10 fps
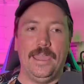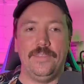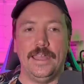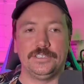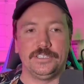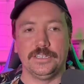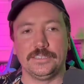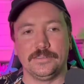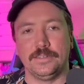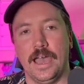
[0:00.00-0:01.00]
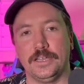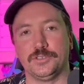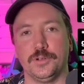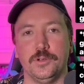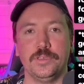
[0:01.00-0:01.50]
that's just not
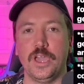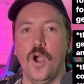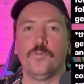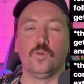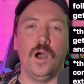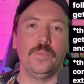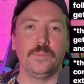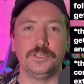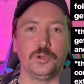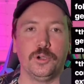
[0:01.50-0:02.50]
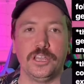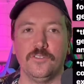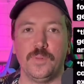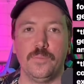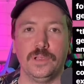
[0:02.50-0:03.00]
true. The overwhelming majority
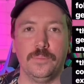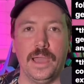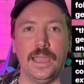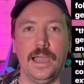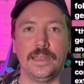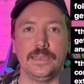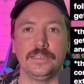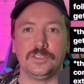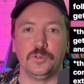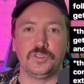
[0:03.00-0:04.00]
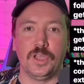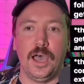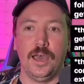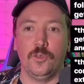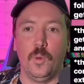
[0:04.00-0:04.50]
of people in my audience who
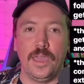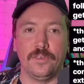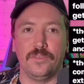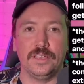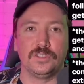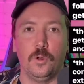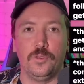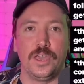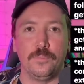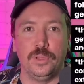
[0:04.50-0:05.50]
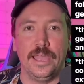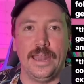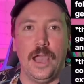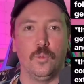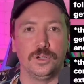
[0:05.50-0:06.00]
saw the way that this whole thing played
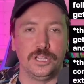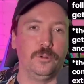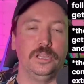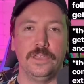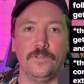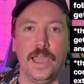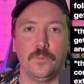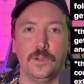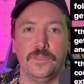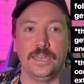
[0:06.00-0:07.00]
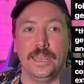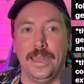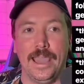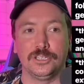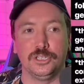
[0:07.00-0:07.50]
out were totally fine with and
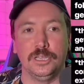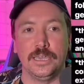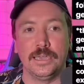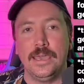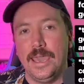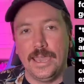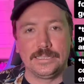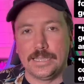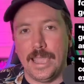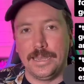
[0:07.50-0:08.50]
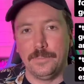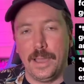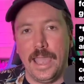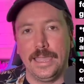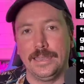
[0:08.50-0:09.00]
actually excited
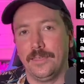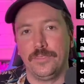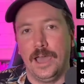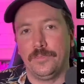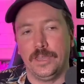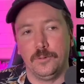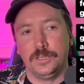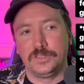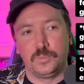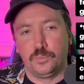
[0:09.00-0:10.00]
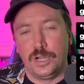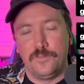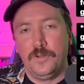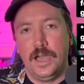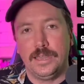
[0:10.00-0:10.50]
by it and thought that it was pretty
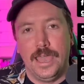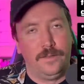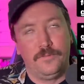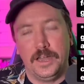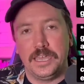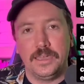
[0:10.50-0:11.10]
fun and funny.